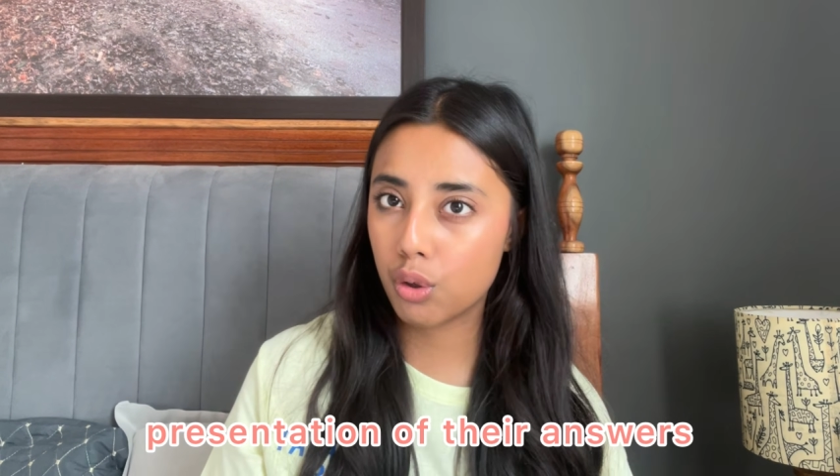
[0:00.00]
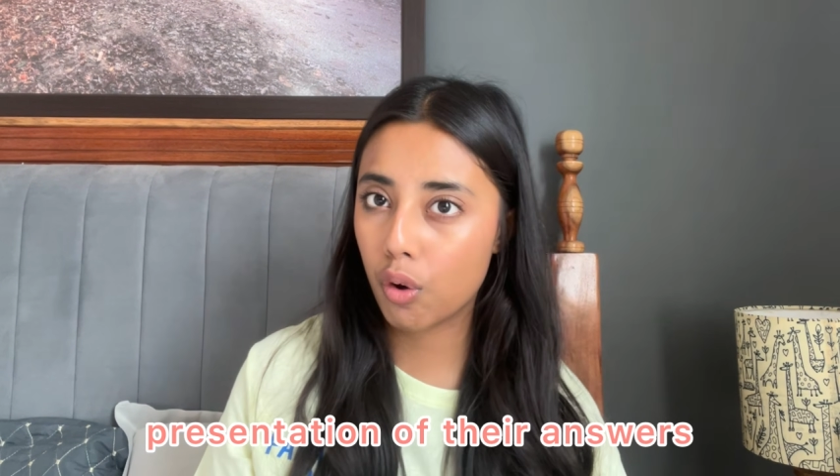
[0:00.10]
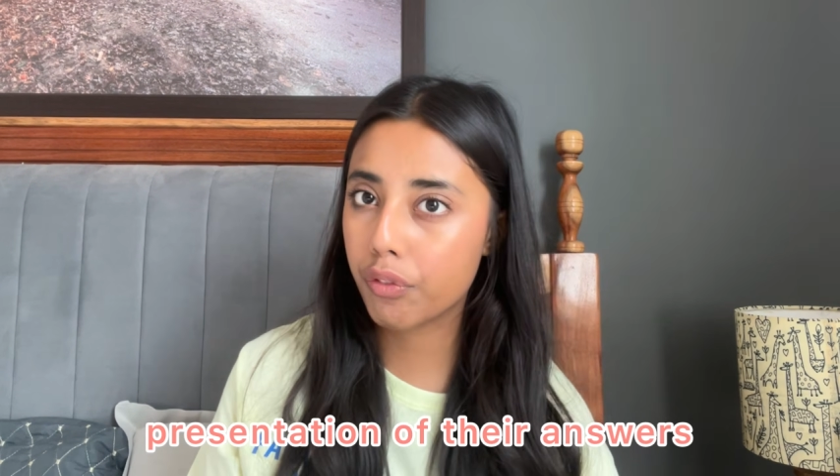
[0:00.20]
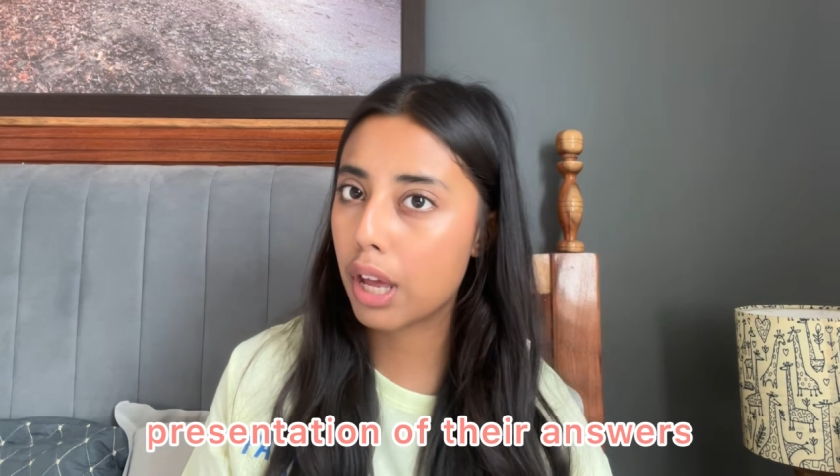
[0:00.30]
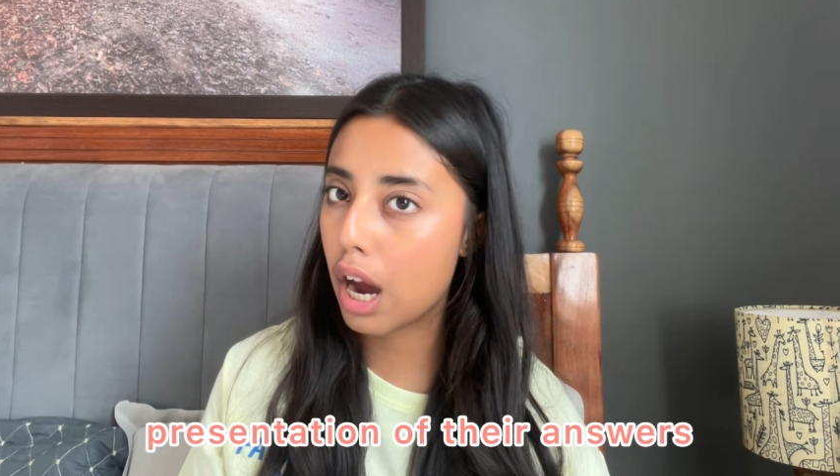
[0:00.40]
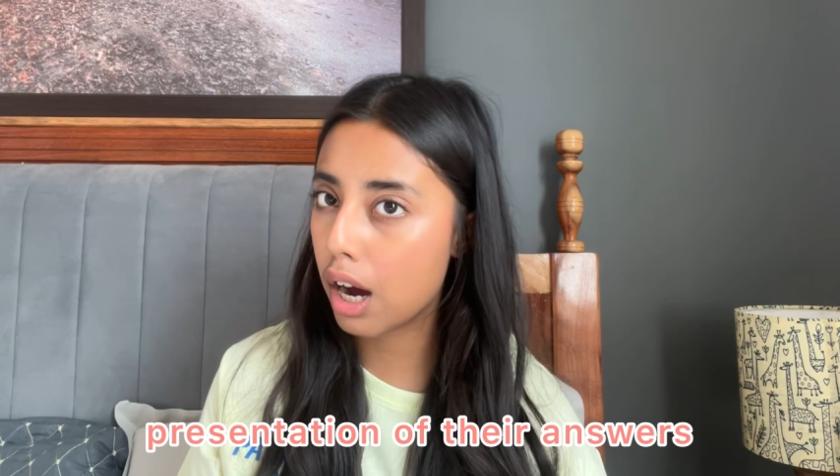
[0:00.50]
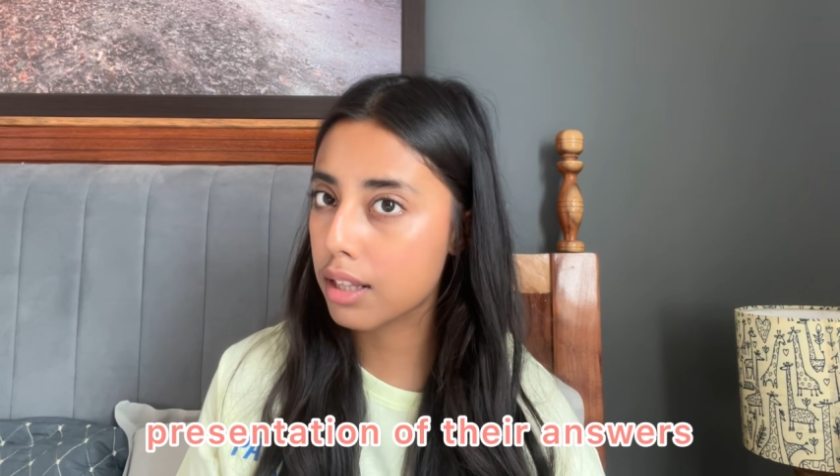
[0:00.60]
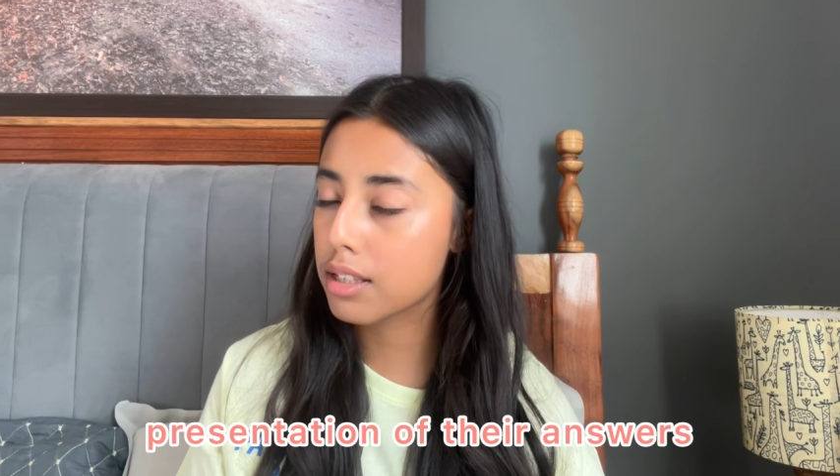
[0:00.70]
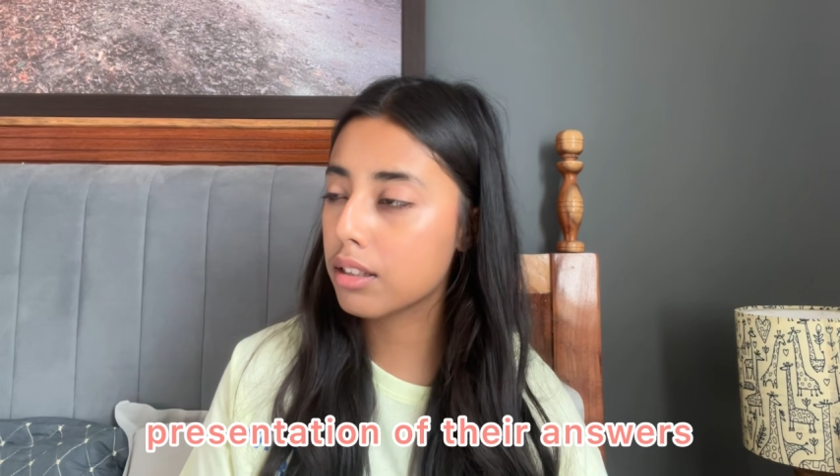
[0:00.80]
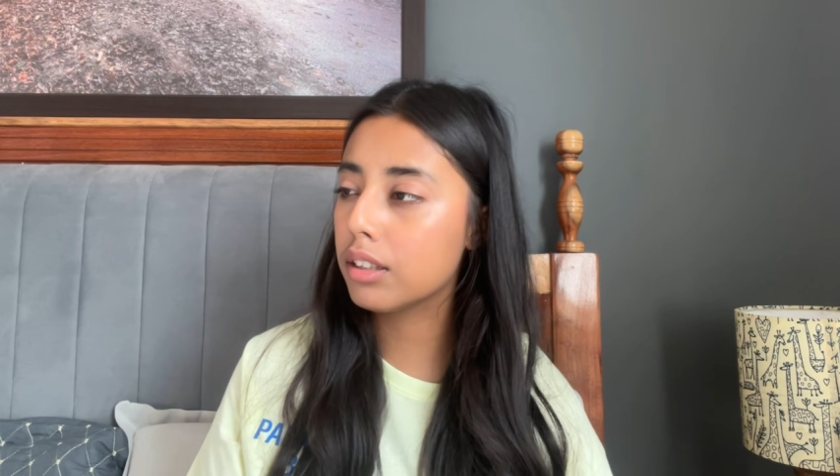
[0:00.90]
of their
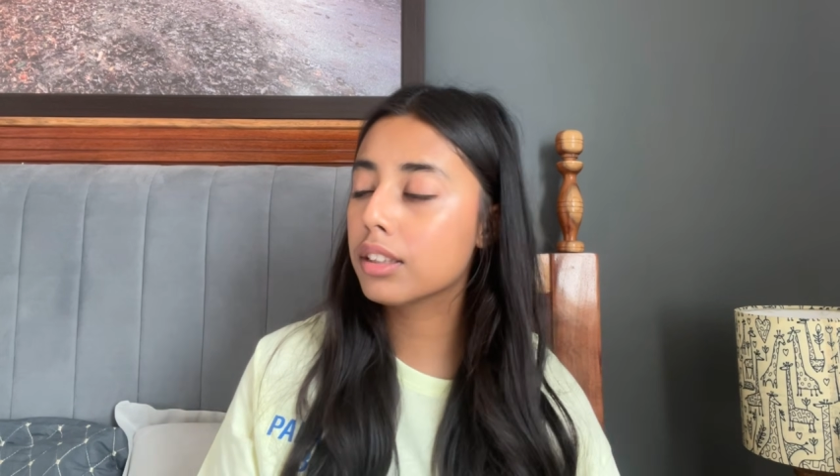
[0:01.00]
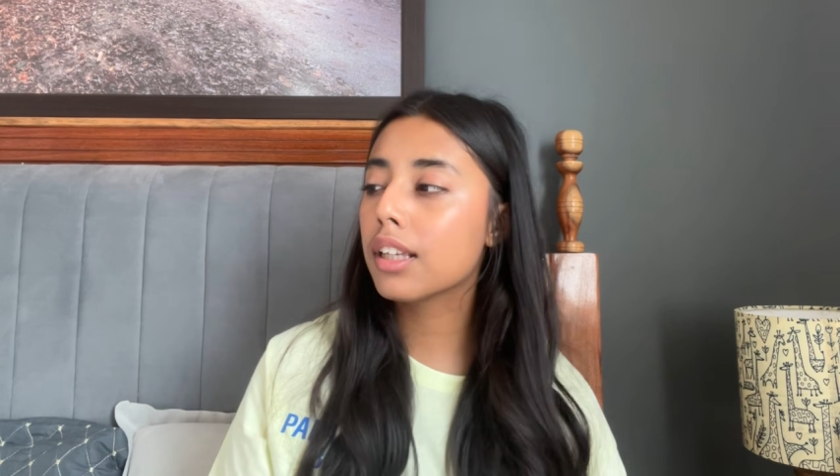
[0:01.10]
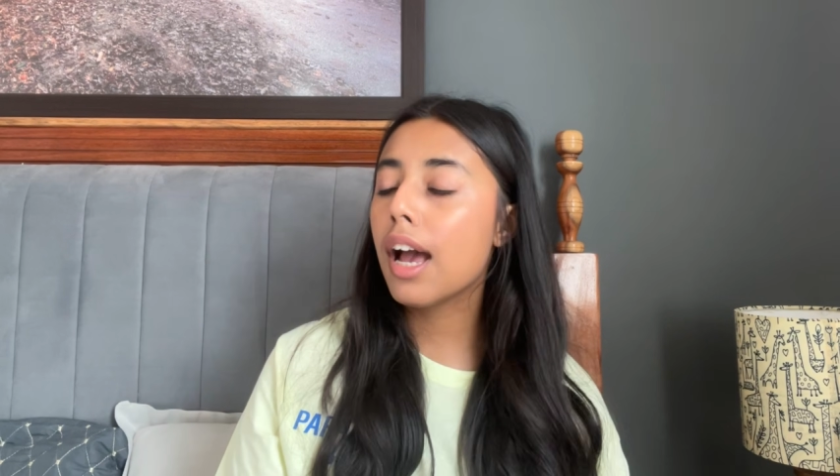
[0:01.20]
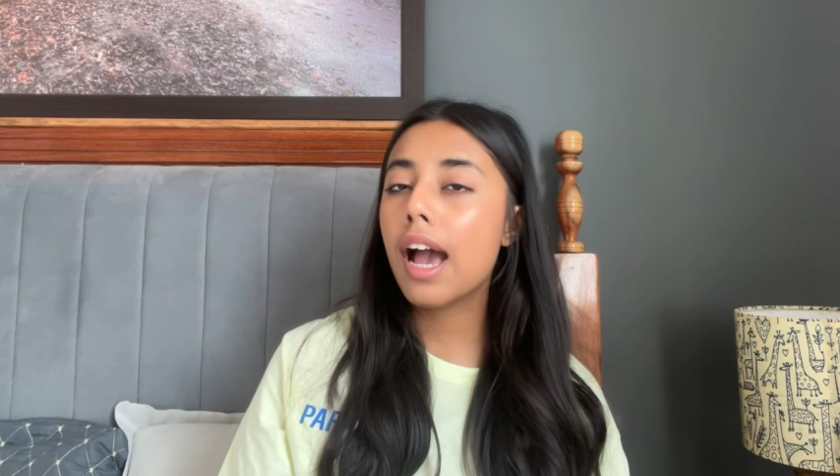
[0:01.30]
answers,